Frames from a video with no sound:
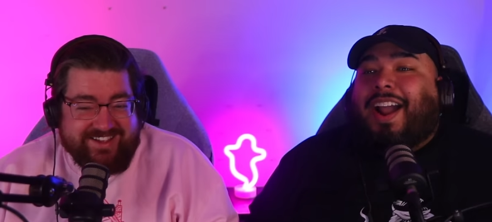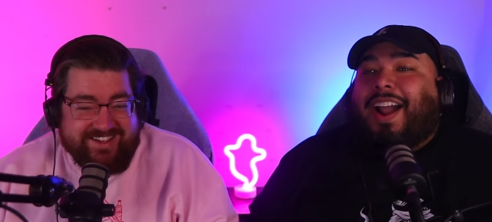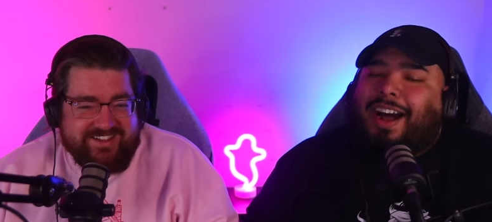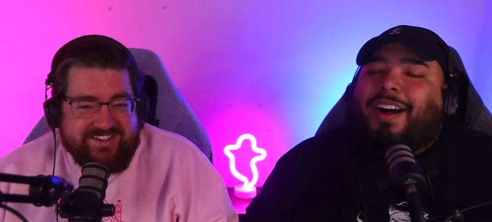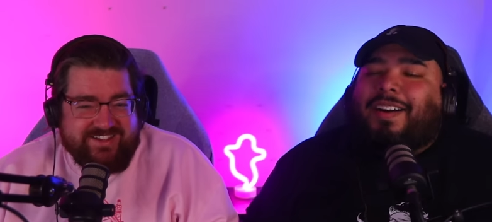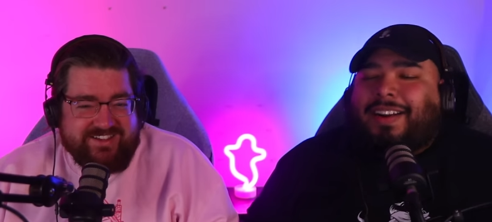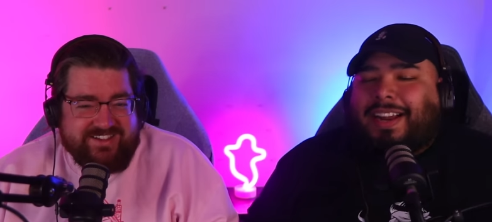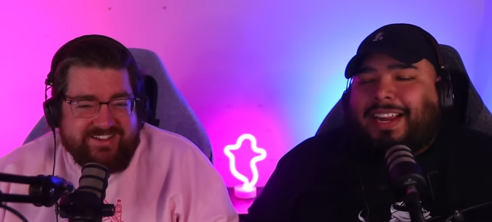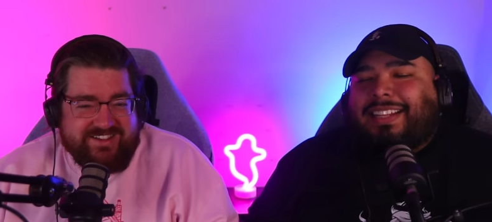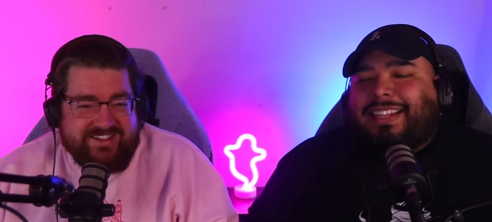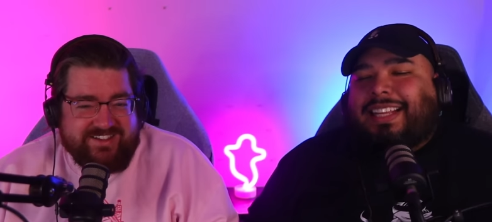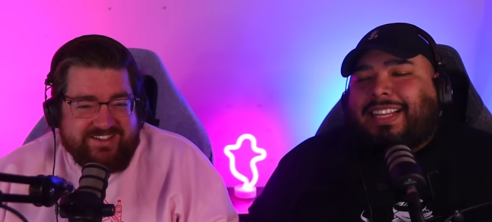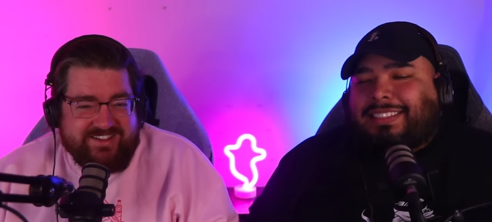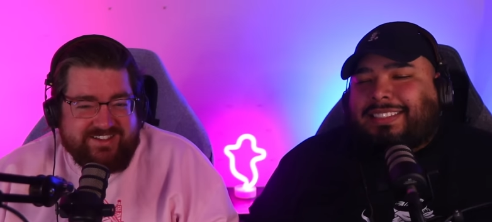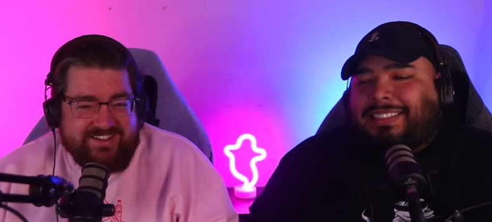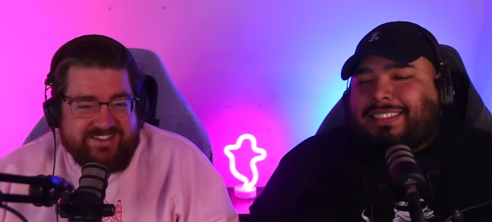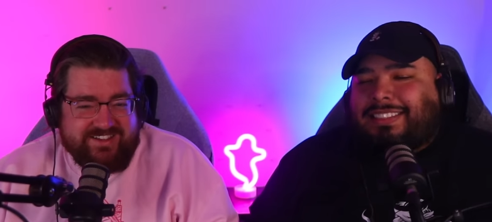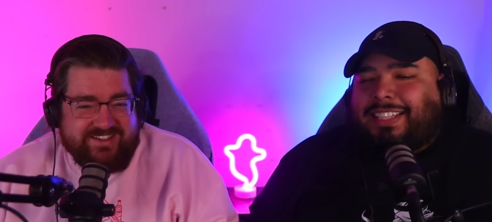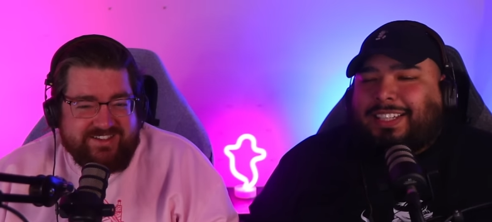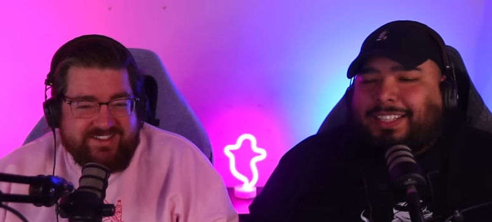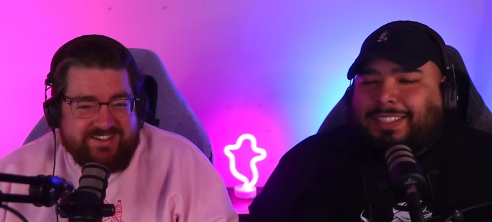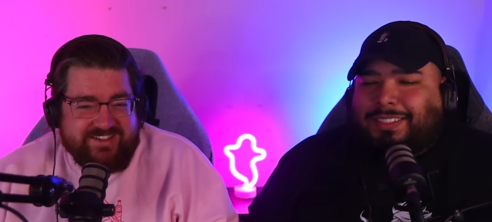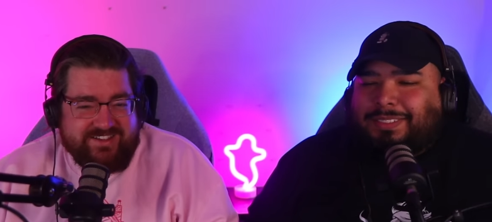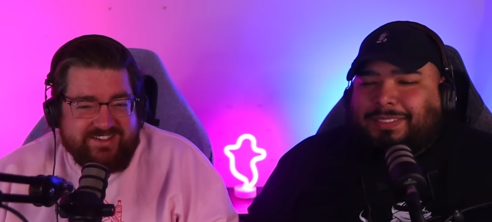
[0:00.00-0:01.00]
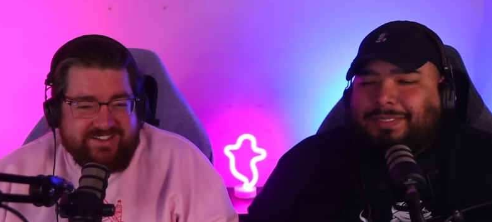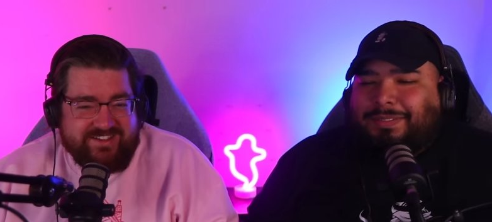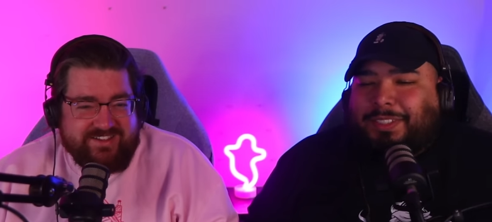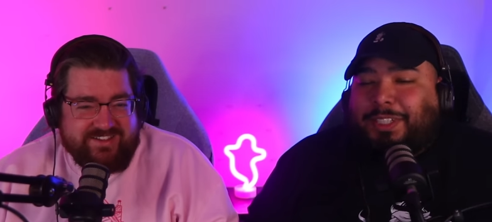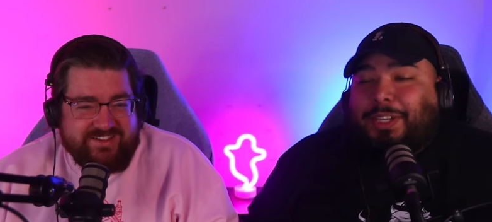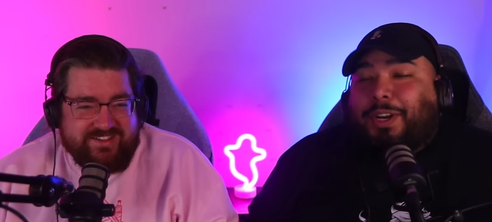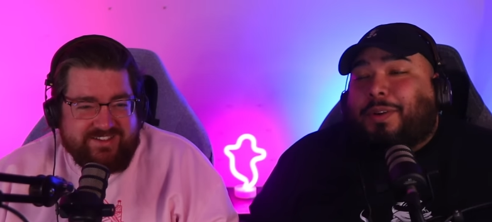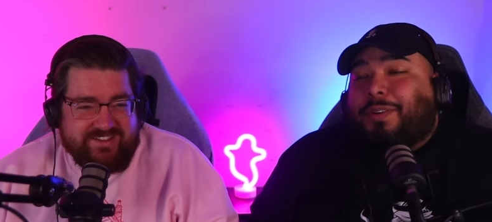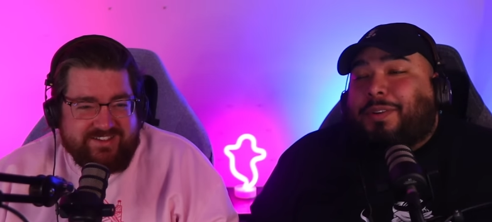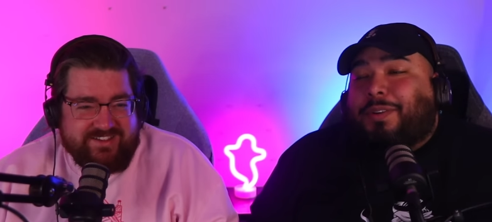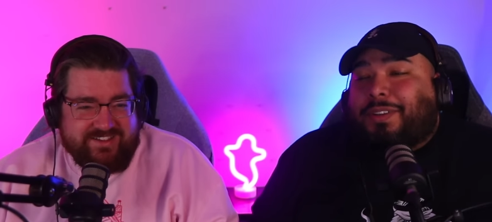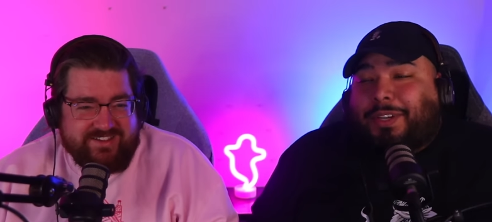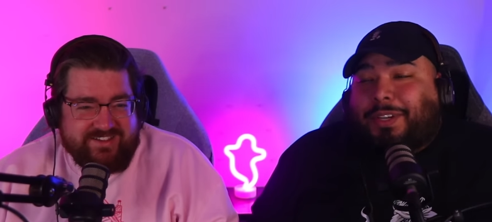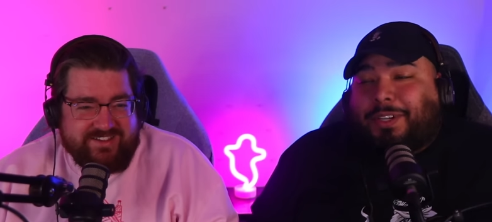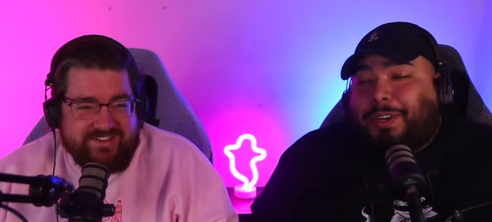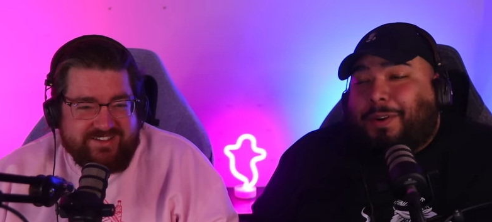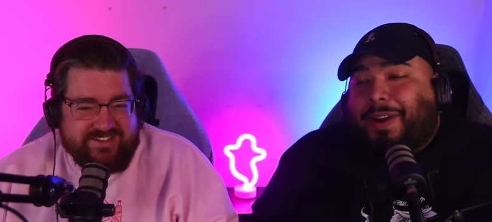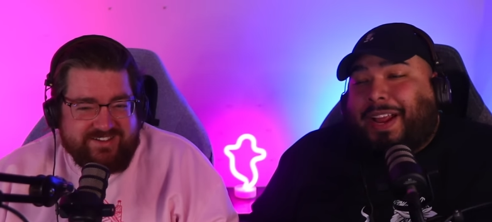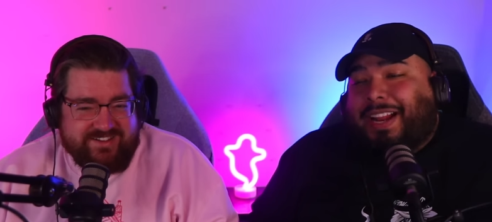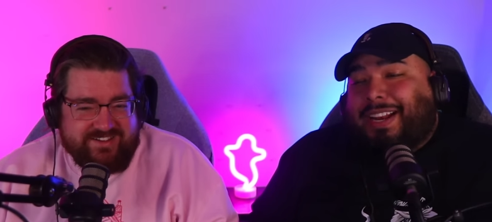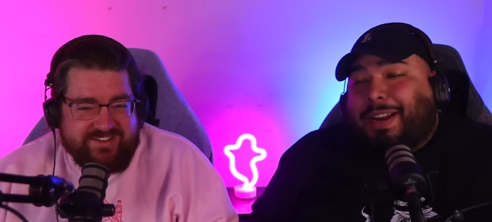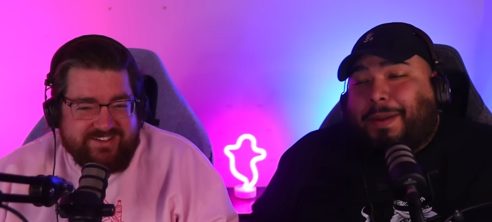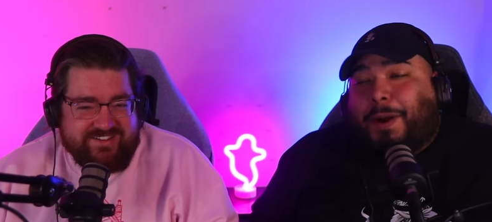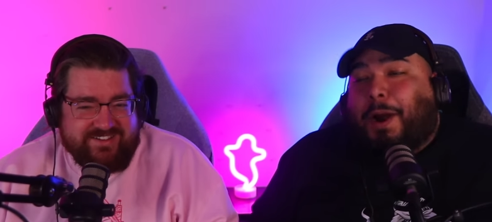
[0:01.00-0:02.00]
Speaker 1: All right, that's good. You don't you
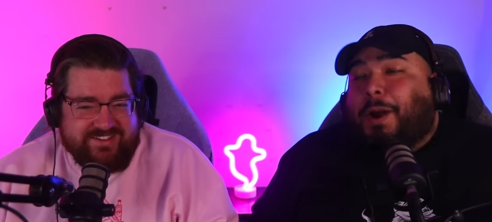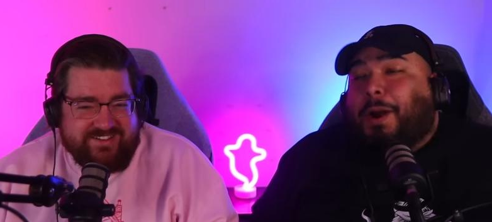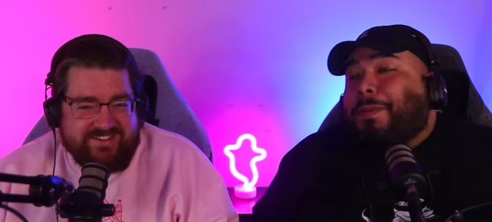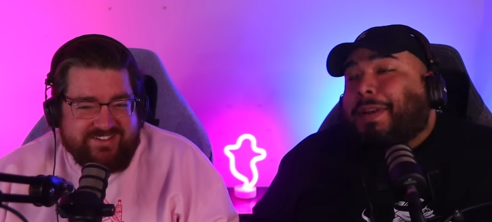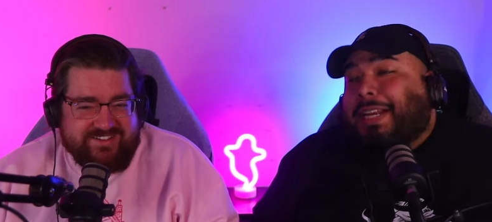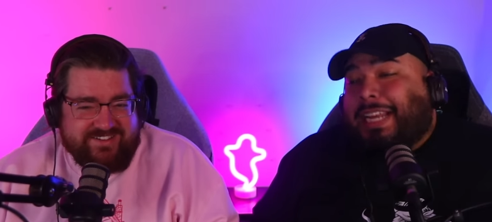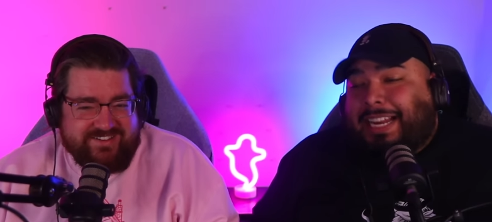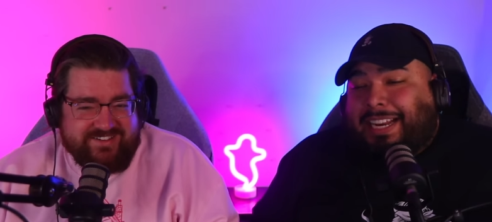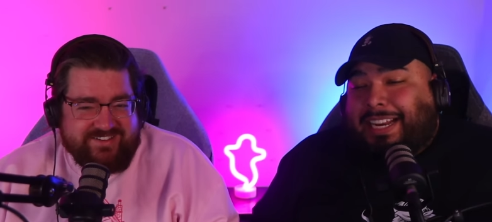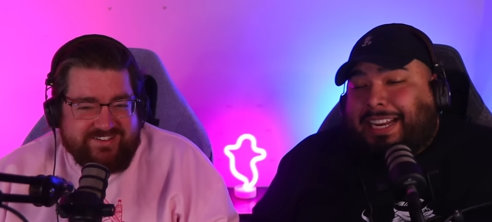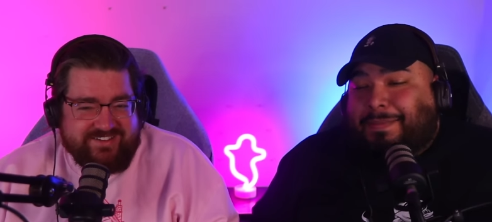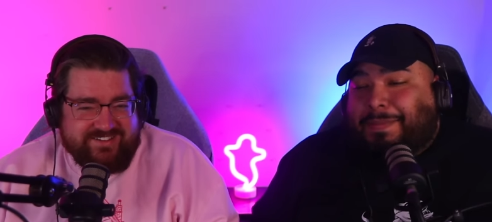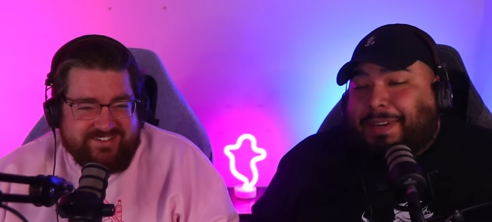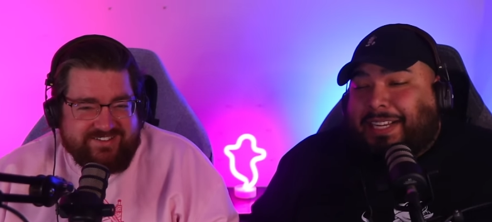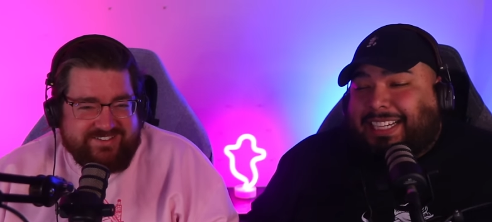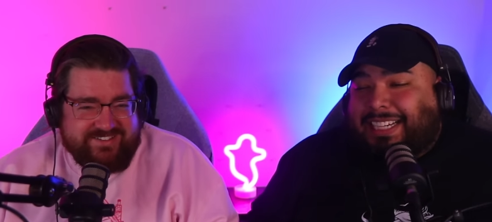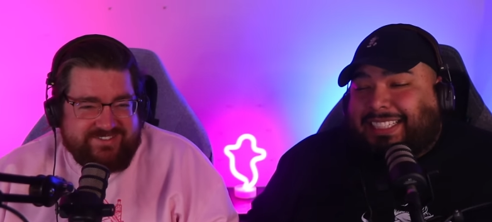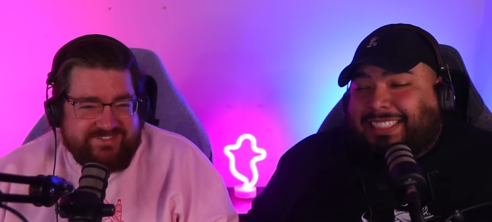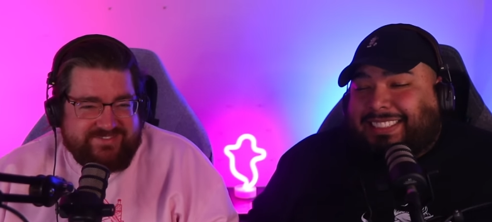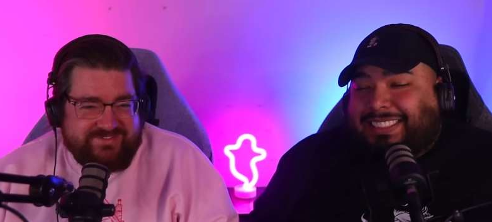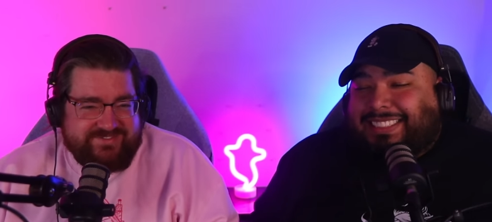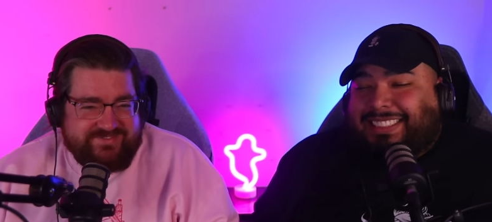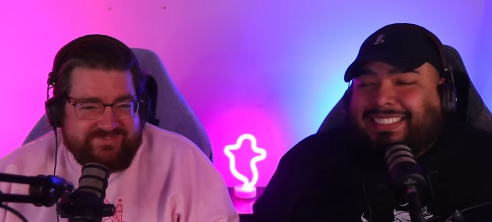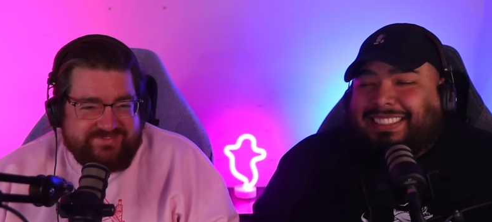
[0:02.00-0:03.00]
don't end up harming anybody.